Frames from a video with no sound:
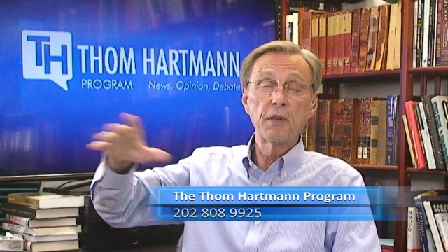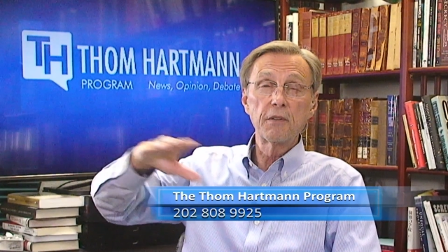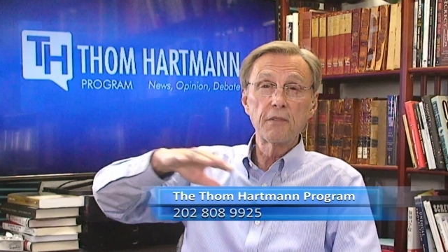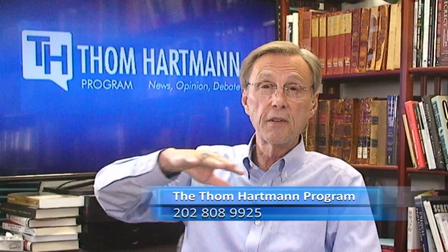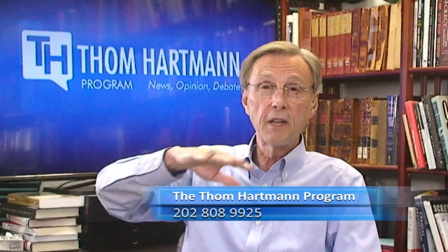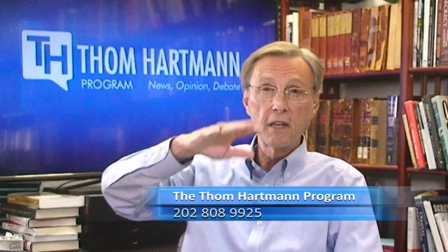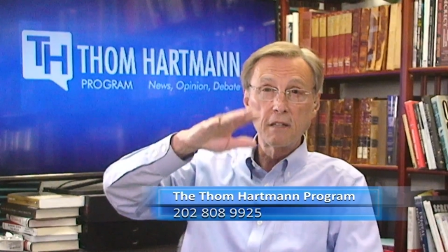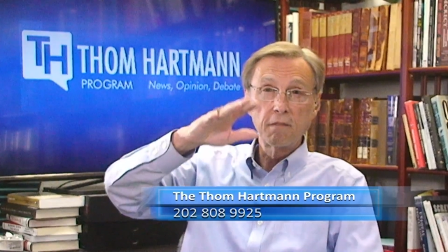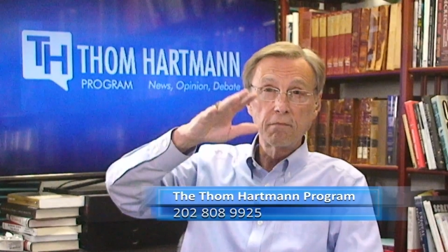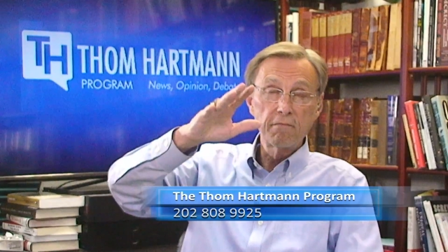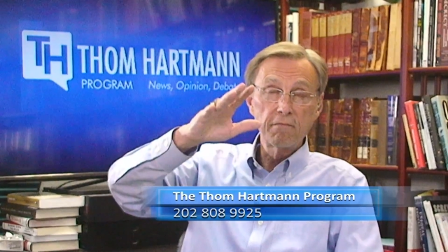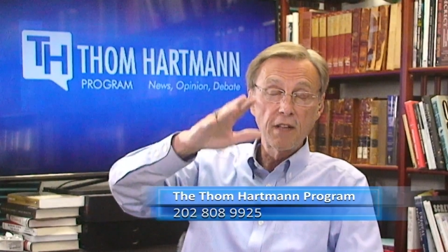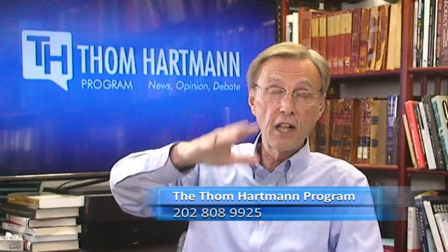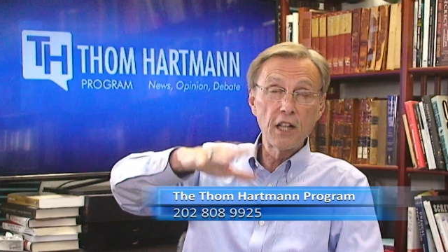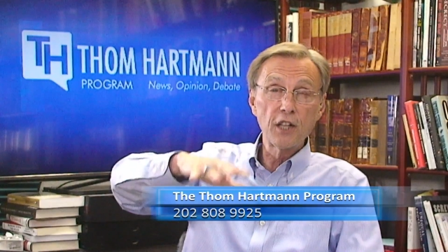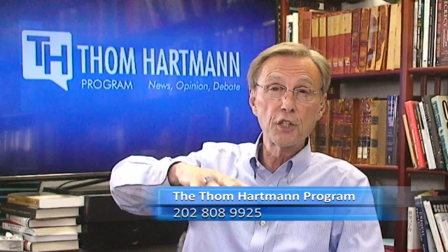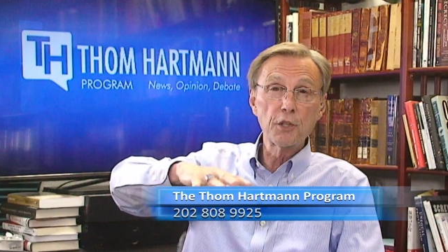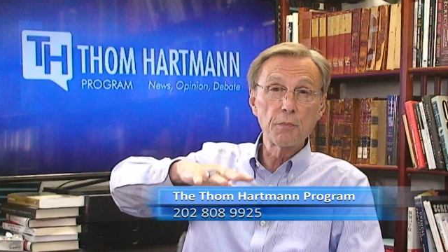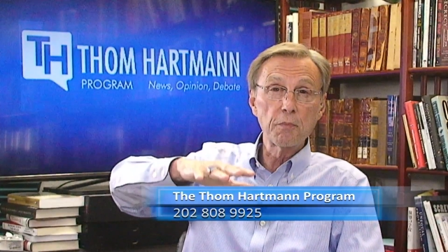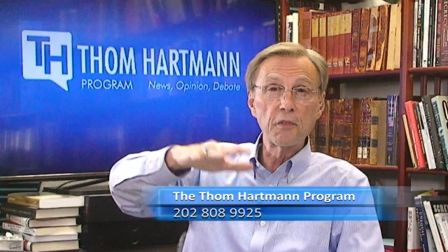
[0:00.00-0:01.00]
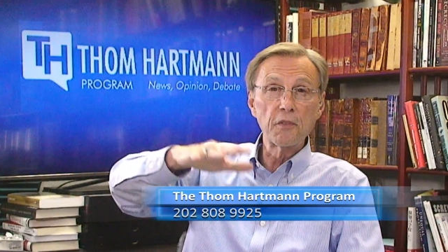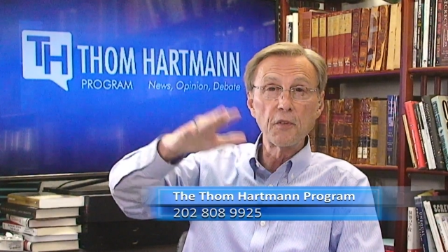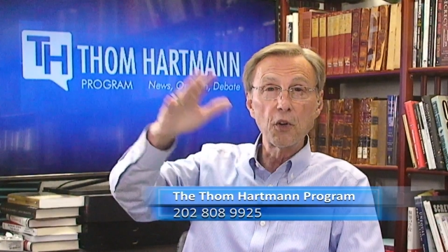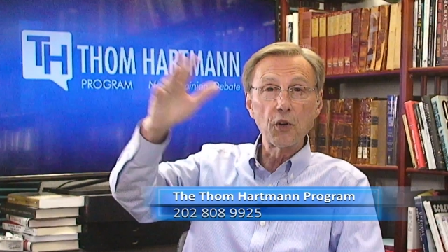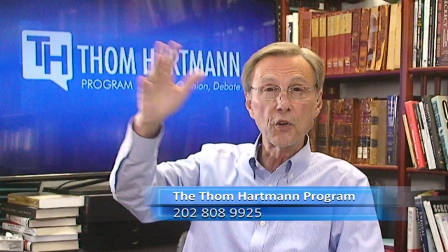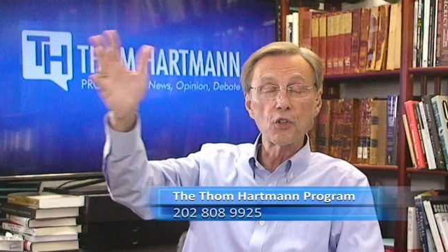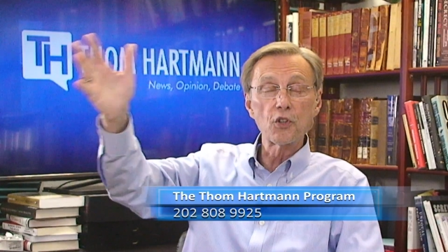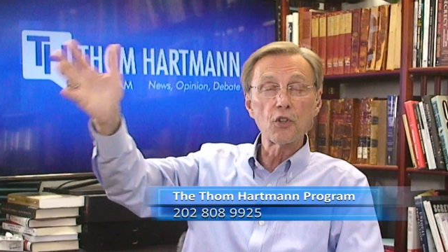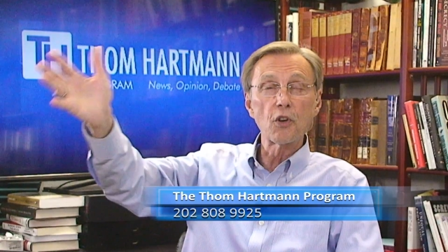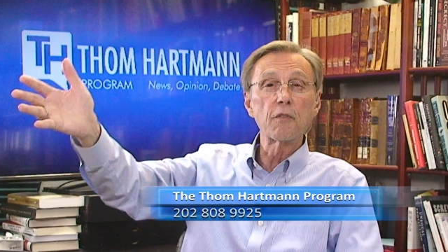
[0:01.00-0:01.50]
and, and eligible
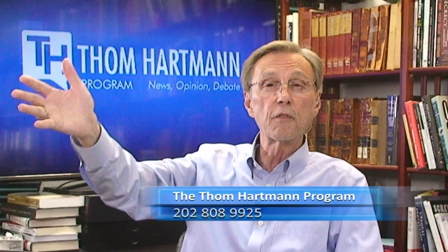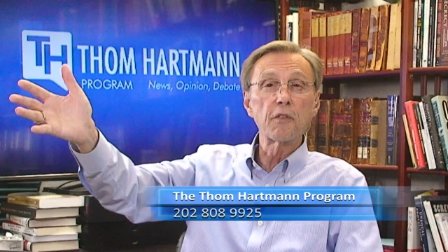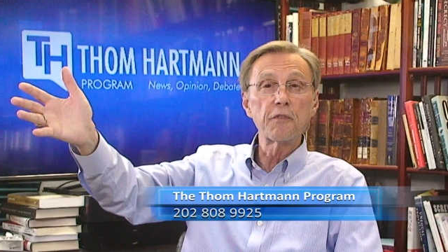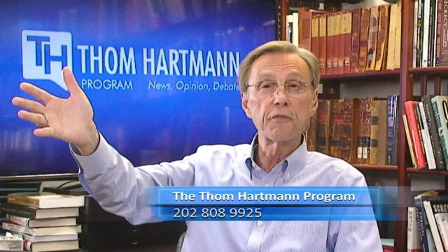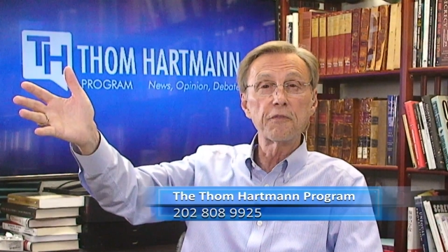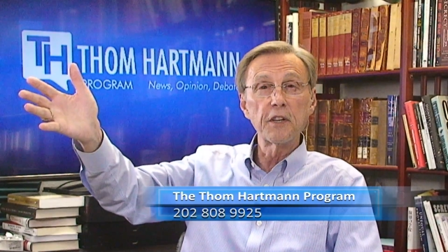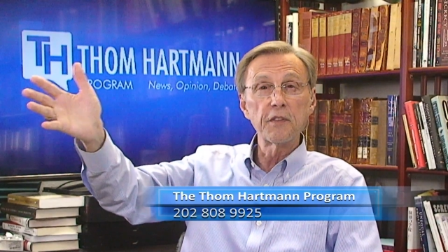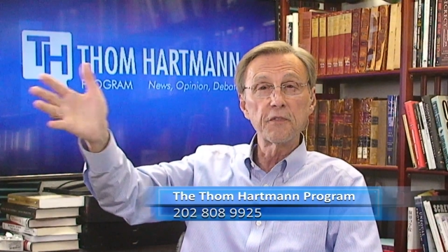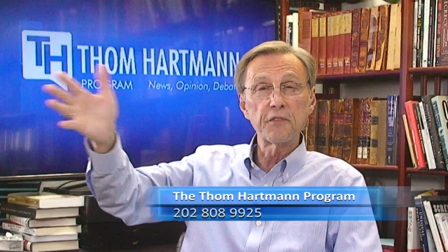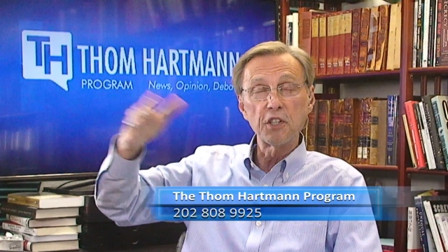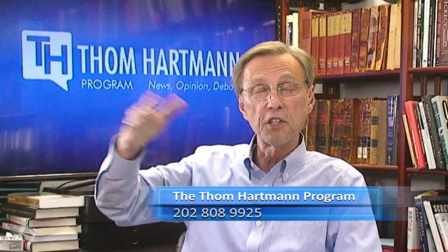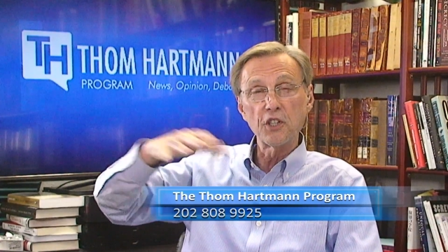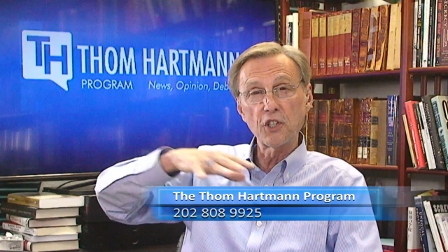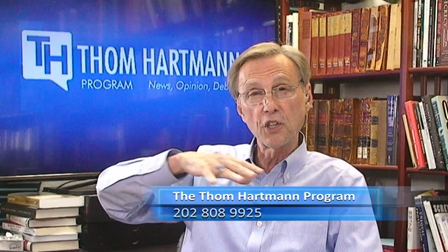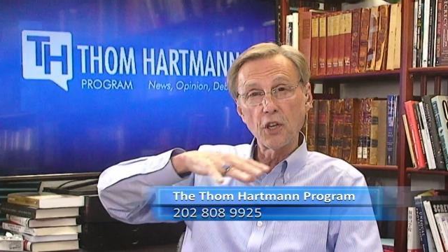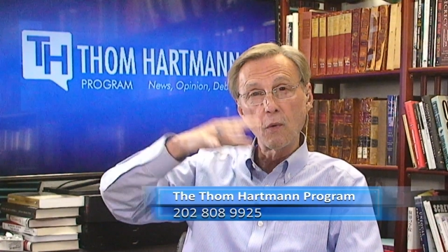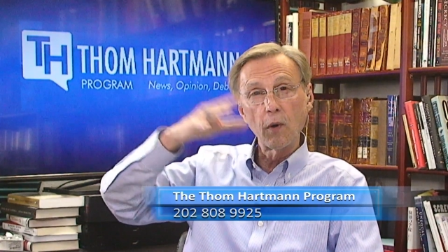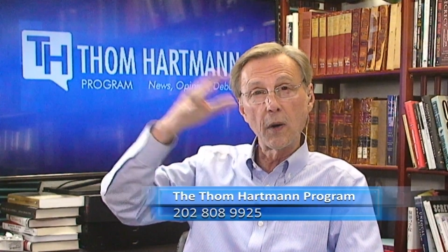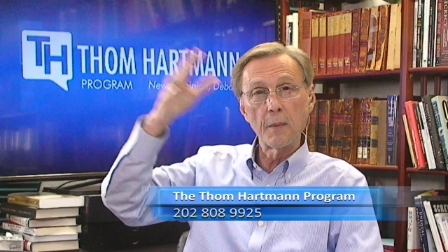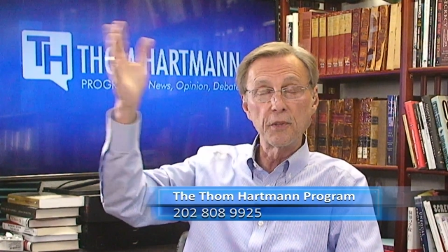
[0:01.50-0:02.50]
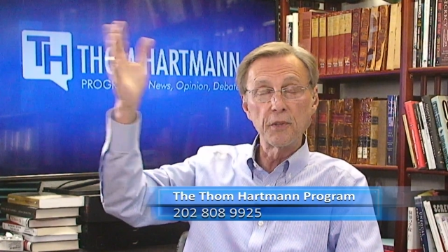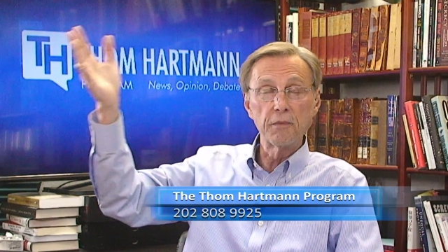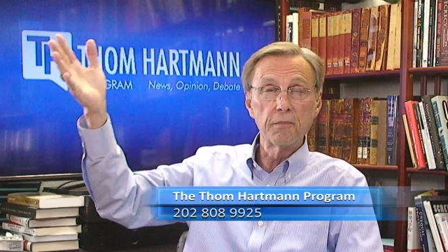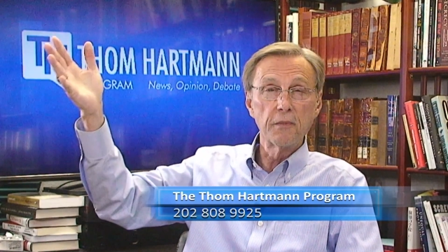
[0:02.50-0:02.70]
voters over 50 show up in